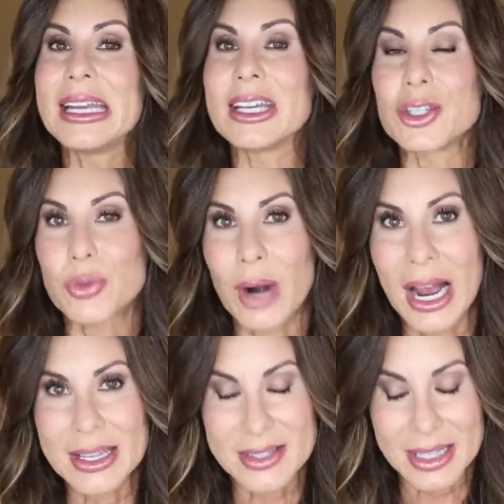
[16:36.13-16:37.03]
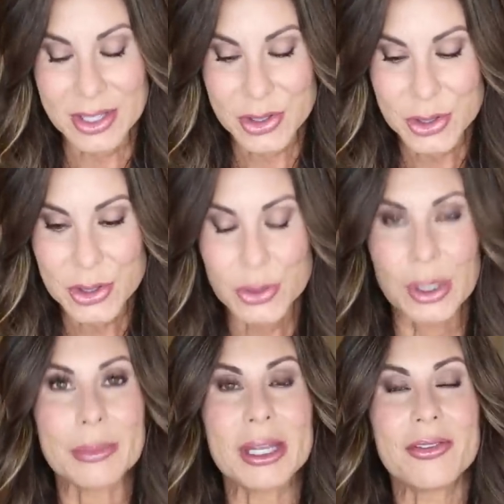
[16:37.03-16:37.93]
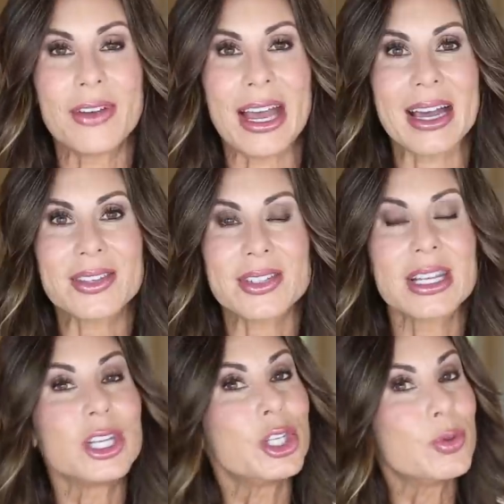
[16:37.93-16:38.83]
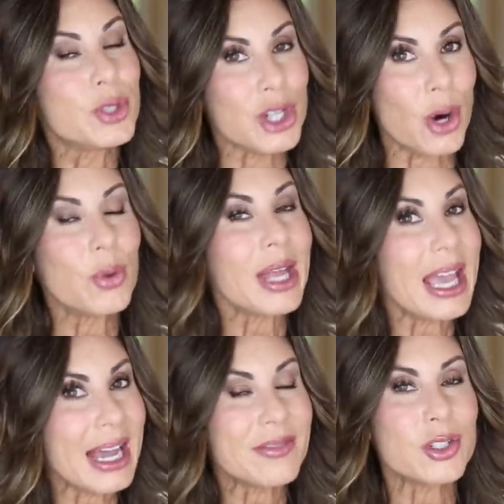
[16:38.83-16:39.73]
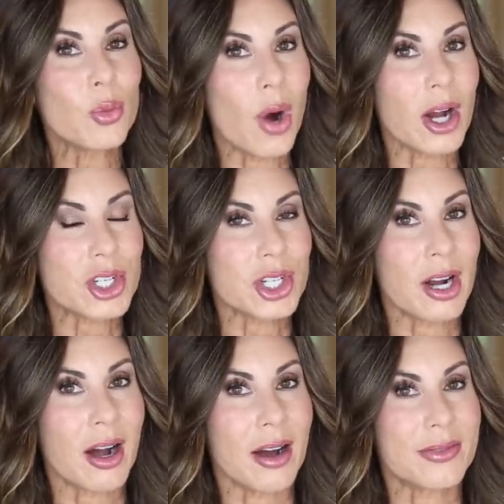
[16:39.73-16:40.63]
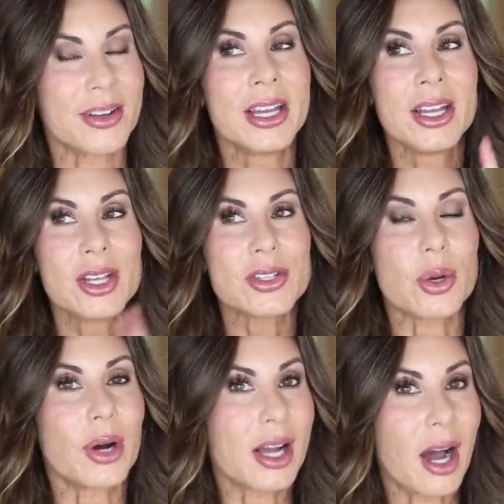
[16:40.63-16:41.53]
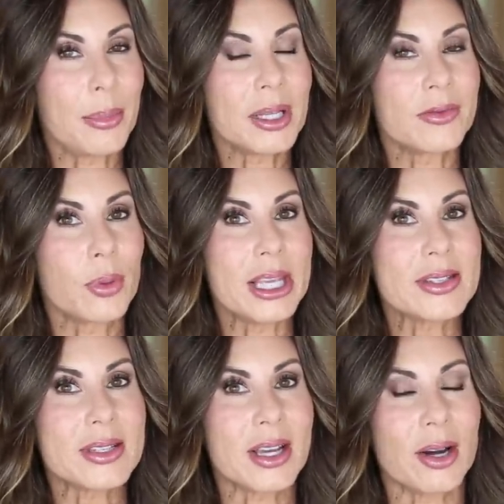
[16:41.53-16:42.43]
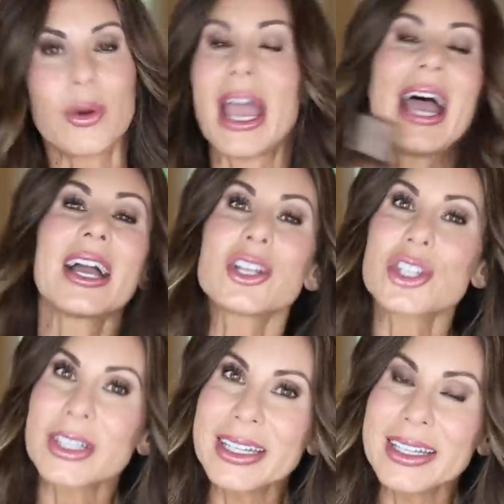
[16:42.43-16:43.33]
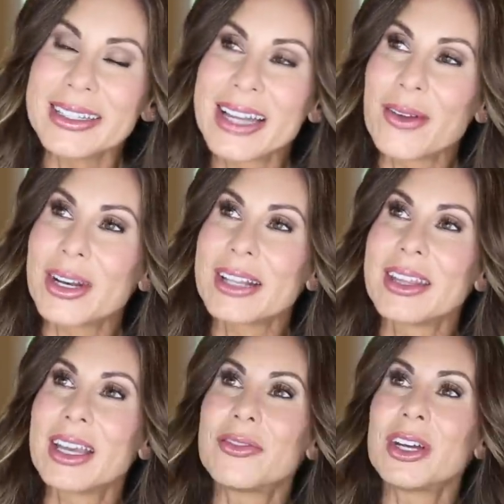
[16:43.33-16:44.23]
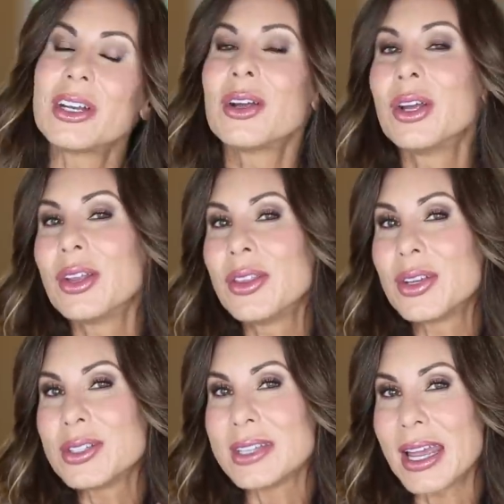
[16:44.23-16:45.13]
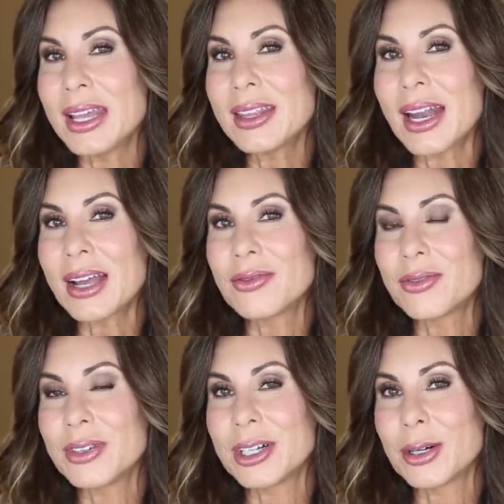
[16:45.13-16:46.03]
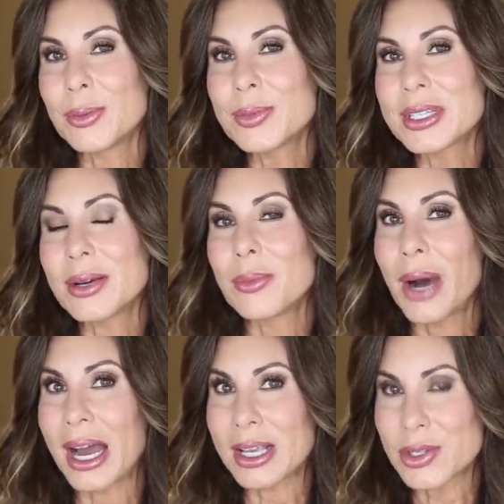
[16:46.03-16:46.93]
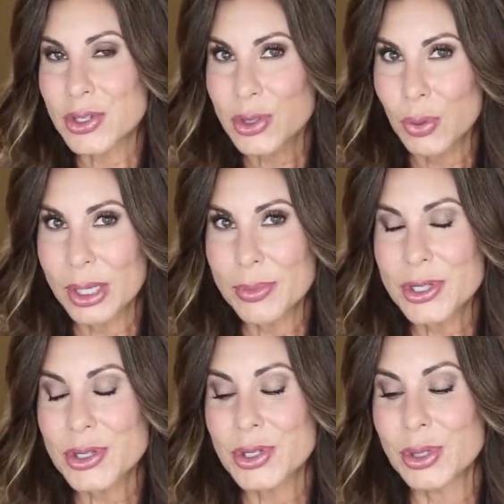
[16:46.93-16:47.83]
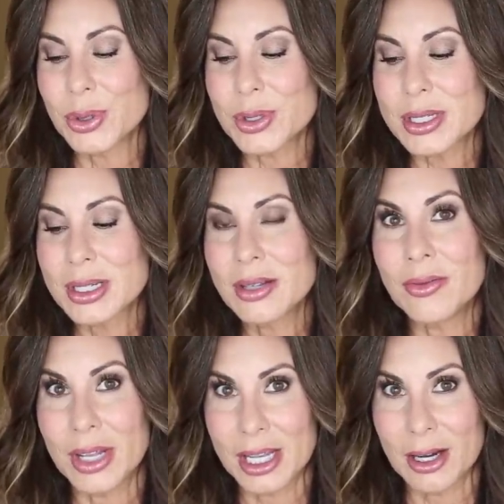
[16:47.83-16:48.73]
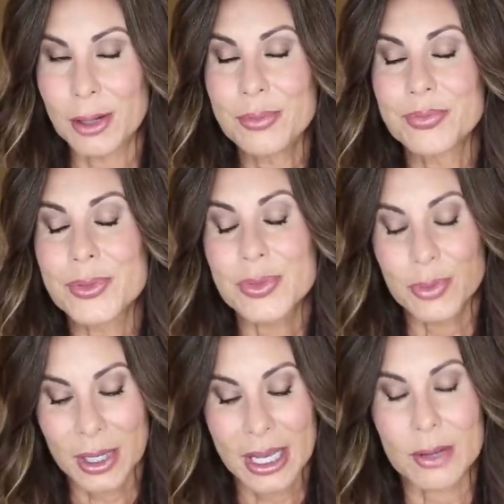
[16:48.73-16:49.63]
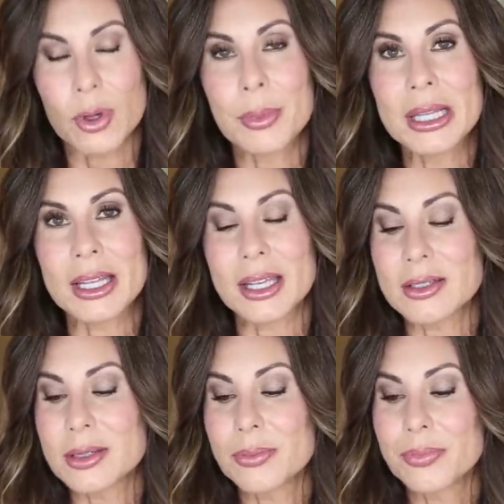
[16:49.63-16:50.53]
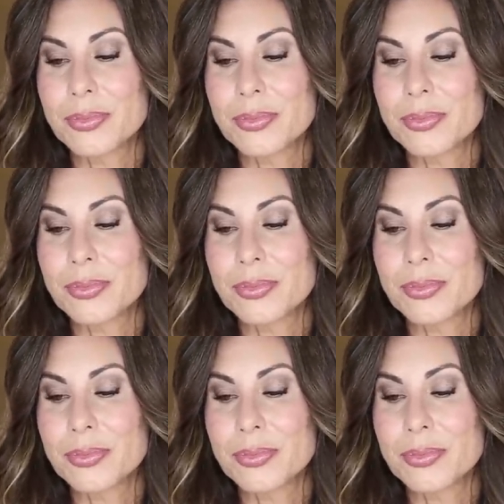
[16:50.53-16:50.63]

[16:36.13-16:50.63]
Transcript: It dries extremely fast. You don't have to wash it off. So a couple of weeks ago, actually, now that I think of it, the day that I filmed my swimsuit video, again, will be linked,